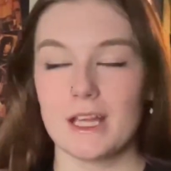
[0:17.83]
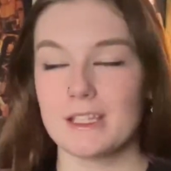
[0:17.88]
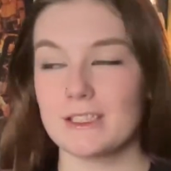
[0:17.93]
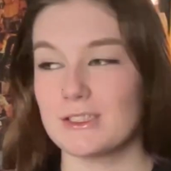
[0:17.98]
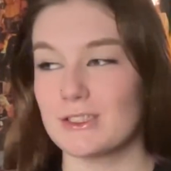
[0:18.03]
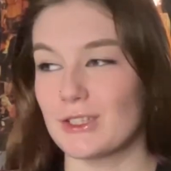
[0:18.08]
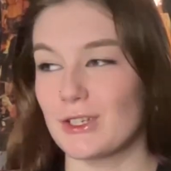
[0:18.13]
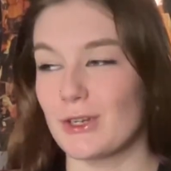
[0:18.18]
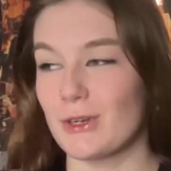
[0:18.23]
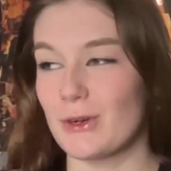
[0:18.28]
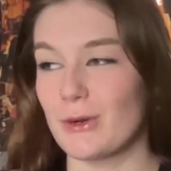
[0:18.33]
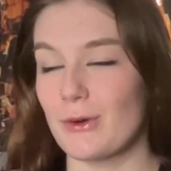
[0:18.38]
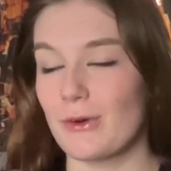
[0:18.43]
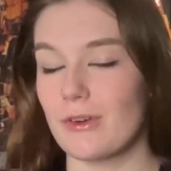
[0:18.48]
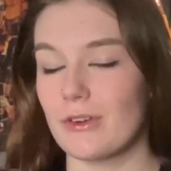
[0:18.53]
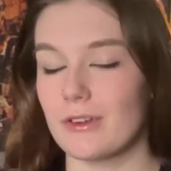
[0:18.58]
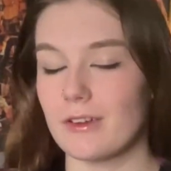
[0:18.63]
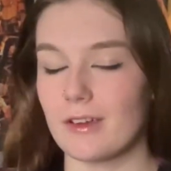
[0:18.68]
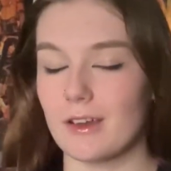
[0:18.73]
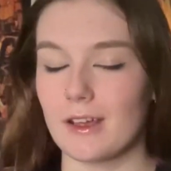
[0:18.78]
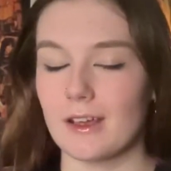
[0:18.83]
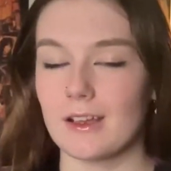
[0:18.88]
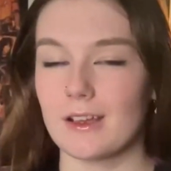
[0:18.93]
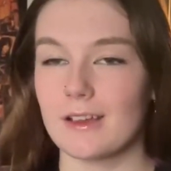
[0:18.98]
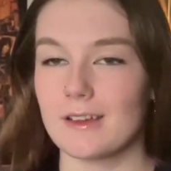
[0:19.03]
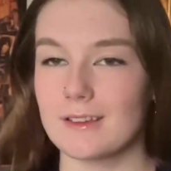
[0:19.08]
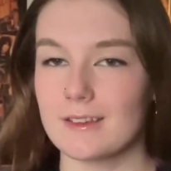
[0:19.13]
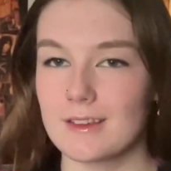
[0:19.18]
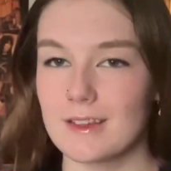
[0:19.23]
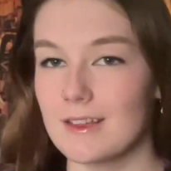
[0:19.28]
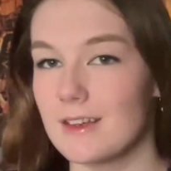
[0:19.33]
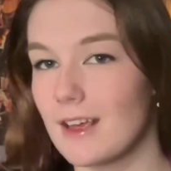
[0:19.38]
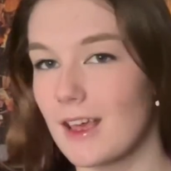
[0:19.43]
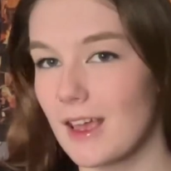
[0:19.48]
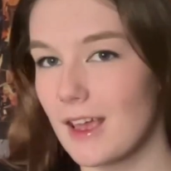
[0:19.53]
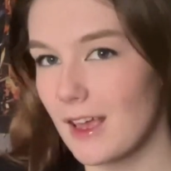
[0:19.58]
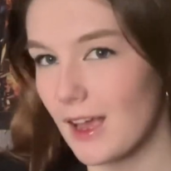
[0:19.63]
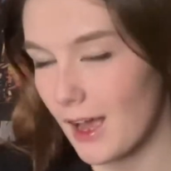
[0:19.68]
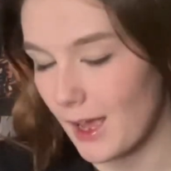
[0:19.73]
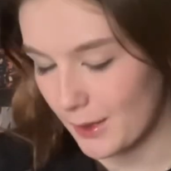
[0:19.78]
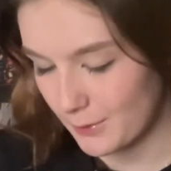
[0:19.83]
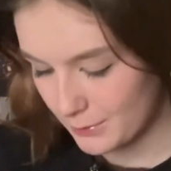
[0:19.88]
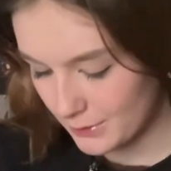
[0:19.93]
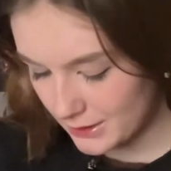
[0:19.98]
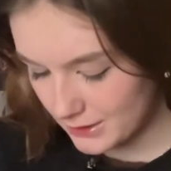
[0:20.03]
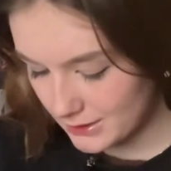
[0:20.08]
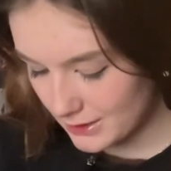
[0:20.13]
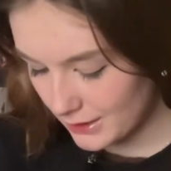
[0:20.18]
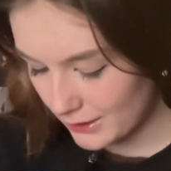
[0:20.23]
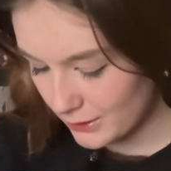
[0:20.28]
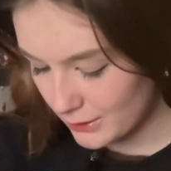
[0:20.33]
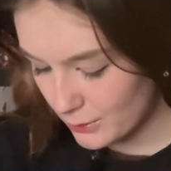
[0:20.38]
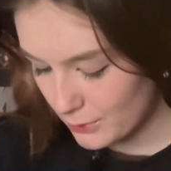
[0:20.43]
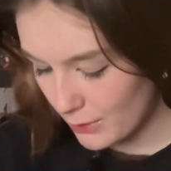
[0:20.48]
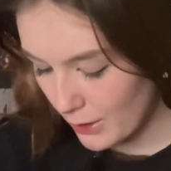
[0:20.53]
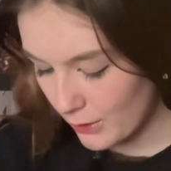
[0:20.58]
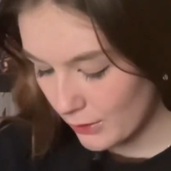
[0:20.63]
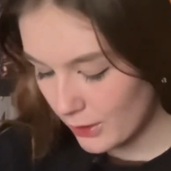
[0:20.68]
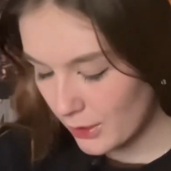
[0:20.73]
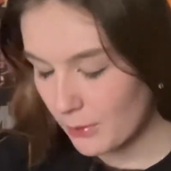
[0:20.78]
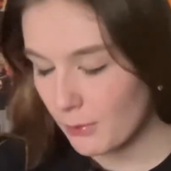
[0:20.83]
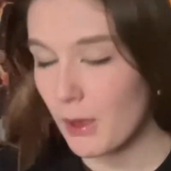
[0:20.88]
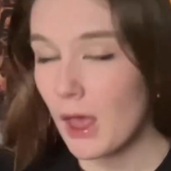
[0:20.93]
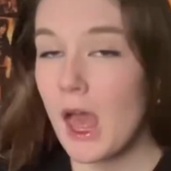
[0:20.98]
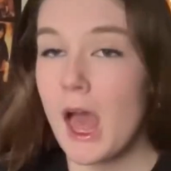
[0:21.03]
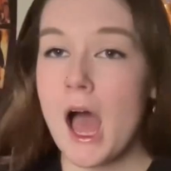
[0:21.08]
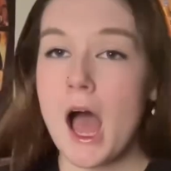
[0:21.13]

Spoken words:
So today is the day I'm going to tell you about him.